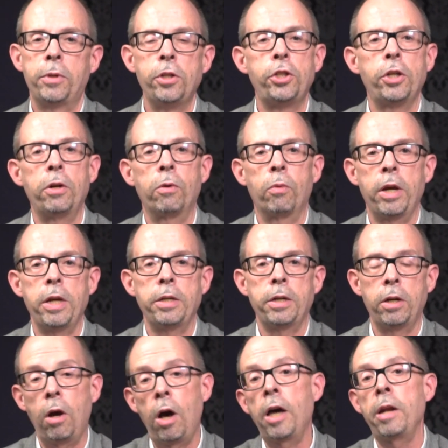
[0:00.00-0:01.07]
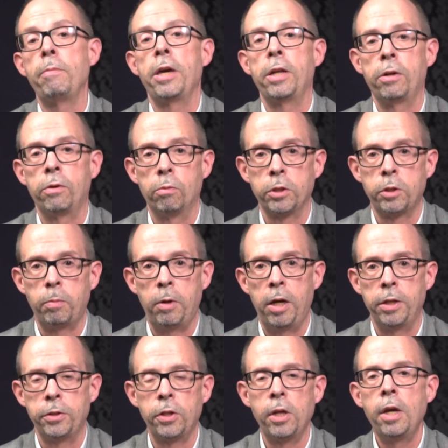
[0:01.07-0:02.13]
to generate an automated
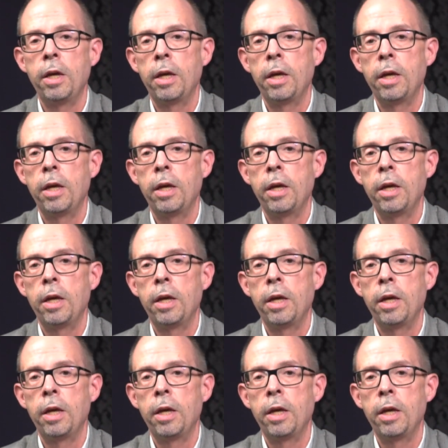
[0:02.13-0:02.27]
response